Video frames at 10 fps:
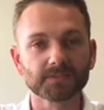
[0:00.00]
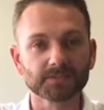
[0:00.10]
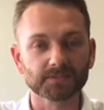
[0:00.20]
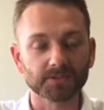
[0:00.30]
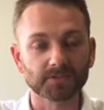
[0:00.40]

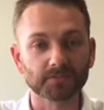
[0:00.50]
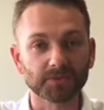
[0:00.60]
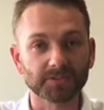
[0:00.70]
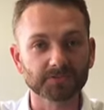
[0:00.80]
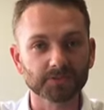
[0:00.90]
So
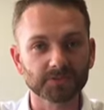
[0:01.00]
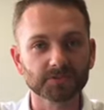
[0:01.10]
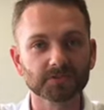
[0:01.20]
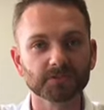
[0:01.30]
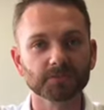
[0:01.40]
what this would
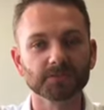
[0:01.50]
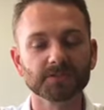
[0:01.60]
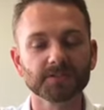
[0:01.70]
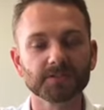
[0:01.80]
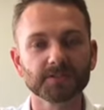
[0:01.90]
do, it would
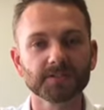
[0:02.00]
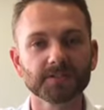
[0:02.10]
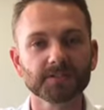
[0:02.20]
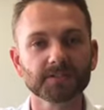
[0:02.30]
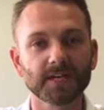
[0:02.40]

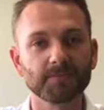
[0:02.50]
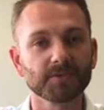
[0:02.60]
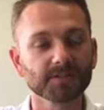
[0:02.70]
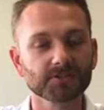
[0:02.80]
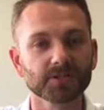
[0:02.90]
decrease
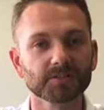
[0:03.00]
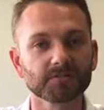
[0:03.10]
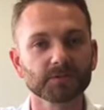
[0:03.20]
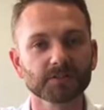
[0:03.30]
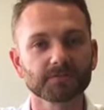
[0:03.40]
administrative
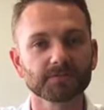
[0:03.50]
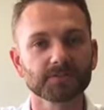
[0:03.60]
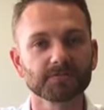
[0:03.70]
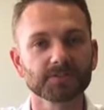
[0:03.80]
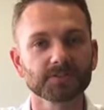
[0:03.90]
work for the
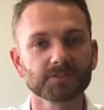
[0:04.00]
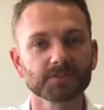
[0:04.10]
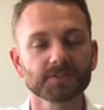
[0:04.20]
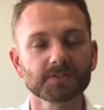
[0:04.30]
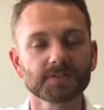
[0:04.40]

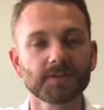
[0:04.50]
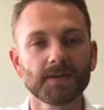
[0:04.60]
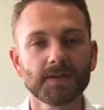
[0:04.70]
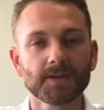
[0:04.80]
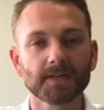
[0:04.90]
physicians,
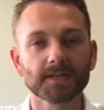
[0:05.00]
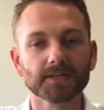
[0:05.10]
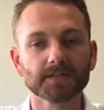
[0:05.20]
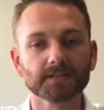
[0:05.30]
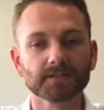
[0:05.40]

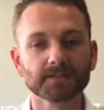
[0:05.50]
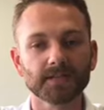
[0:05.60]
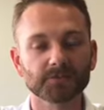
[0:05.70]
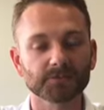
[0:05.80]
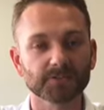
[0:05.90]
and
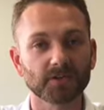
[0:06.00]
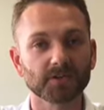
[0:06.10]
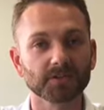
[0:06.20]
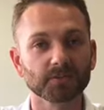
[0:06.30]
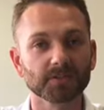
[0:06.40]
as a
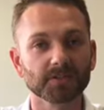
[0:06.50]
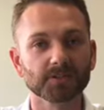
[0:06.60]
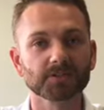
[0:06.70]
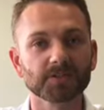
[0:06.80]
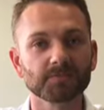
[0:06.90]
result, it would
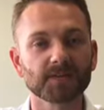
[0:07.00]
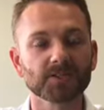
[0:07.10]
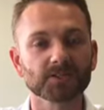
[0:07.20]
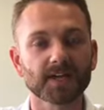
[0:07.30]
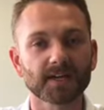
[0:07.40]
increase
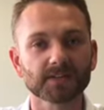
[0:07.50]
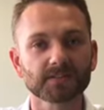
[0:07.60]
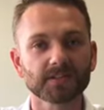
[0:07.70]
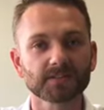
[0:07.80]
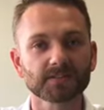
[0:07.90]
patient
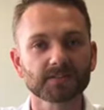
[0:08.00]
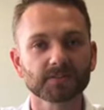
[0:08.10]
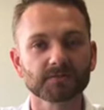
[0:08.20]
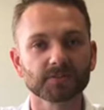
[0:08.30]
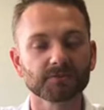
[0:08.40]
access
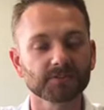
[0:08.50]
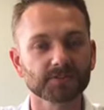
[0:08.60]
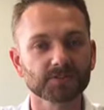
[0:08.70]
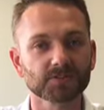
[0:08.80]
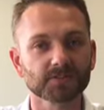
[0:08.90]
for
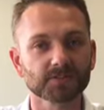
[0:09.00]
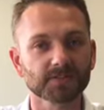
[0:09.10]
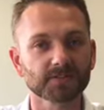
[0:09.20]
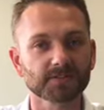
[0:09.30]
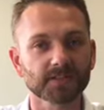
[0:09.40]
physicians and
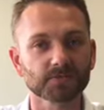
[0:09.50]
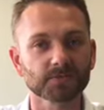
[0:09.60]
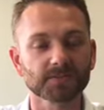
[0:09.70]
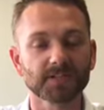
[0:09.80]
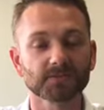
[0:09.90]
their
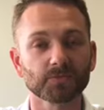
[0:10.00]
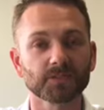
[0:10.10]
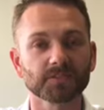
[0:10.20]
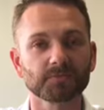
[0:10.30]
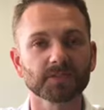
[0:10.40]
schedules, as well
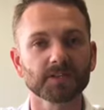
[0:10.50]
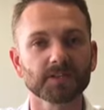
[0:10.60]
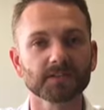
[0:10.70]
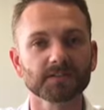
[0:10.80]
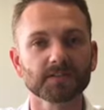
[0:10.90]
as
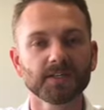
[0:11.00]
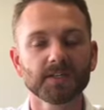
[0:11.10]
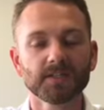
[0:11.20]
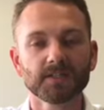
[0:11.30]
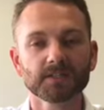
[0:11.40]
PAs,
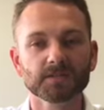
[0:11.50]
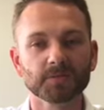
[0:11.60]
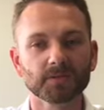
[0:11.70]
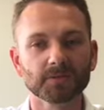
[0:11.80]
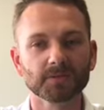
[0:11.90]
to be
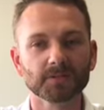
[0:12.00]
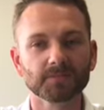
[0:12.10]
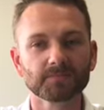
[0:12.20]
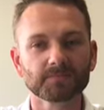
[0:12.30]
able to